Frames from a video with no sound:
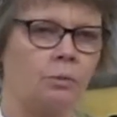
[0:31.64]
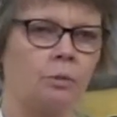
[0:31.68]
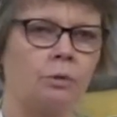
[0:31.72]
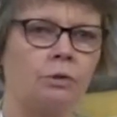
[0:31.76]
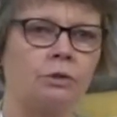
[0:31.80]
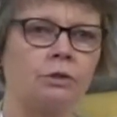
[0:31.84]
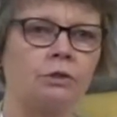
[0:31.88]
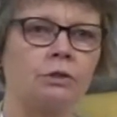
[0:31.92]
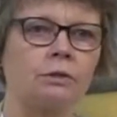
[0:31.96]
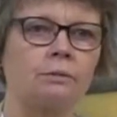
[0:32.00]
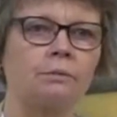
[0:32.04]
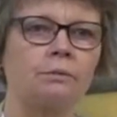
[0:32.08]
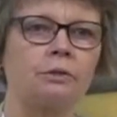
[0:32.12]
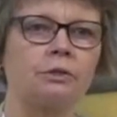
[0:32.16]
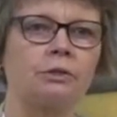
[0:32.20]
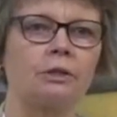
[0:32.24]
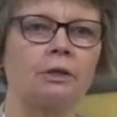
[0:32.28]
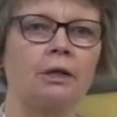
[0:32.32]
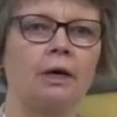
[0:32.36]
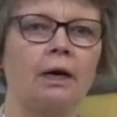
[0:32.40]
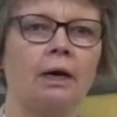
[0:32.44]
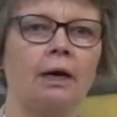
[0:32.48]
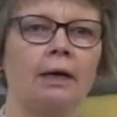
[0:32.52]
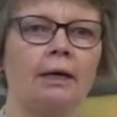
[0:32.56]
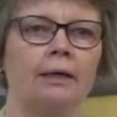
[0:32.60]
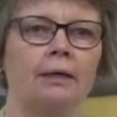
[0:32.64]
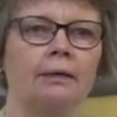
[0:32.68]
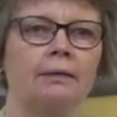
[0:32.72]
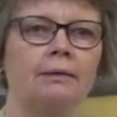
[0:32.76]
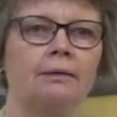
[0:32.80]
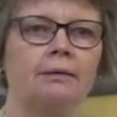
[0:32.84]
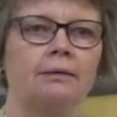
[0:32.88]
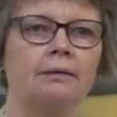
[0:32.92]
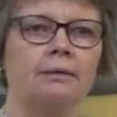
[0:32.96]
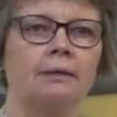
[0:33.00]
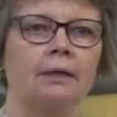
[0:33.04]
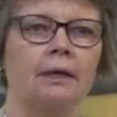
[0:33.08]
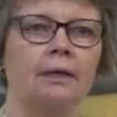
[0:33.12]
wisdom to
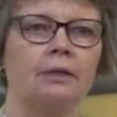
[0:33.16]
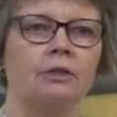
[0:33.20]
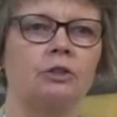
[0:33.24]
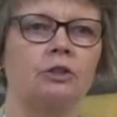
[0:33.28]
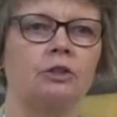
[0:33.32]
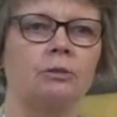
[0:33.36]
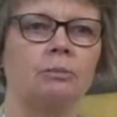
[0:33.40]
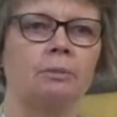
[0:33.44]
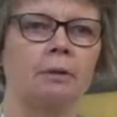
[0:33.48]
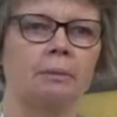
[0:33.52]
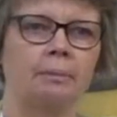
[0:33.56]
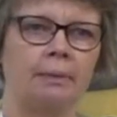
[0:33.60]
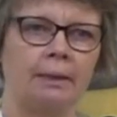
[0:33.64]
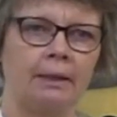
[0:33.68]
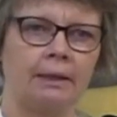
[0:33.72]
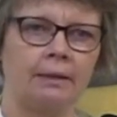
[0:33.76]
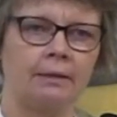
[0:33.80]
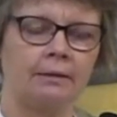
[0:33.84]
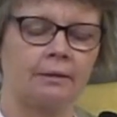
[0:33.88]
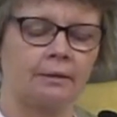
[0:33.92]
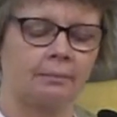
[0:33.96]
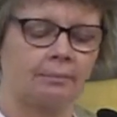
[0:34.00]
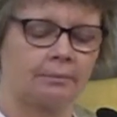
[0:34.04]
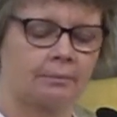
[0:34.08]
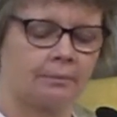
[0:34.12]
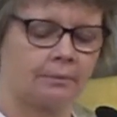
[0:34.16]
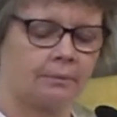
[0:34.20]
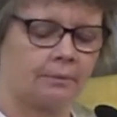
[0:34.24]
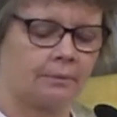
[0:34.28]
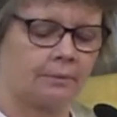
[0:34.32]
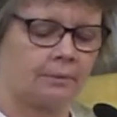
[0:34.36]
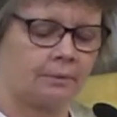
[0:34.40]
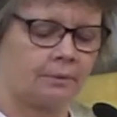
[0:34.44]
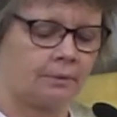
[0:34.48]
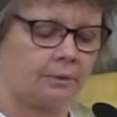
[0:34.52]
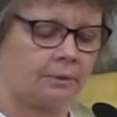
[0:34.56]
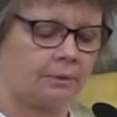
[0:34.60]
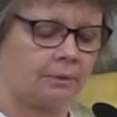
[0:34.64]
guide and to prepare them
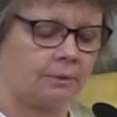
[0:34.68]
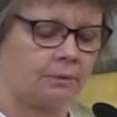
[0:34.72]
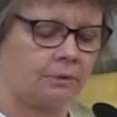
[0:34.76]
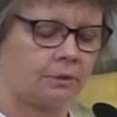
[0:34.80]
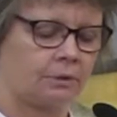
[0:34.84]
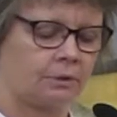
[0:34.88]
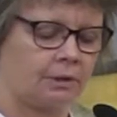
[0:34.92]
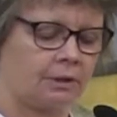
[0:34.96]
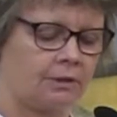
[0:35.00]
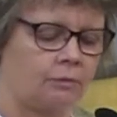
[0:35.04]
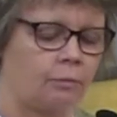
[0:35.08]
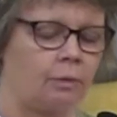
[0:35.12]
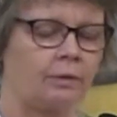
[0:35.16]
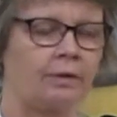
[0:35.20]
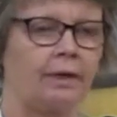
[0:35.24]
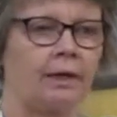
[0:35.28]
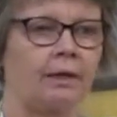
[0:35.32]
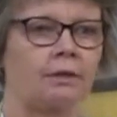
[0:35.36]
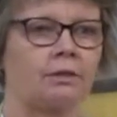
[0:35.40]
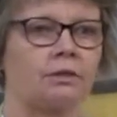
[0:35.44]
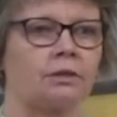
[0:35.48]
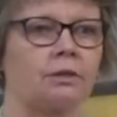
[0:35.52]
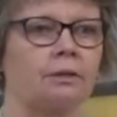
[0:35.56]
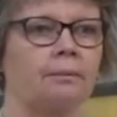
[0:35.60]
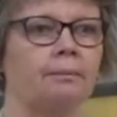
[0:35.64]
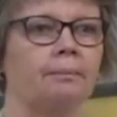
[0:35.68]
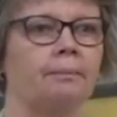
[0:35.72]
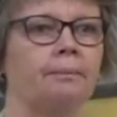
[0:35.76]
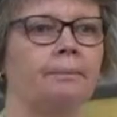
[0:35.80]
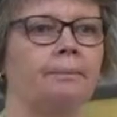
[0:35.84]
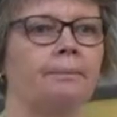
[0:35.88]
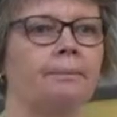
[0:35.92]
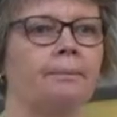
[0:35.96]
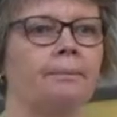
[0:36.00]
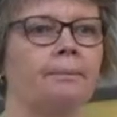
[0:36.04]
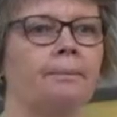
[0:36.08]
to live without him.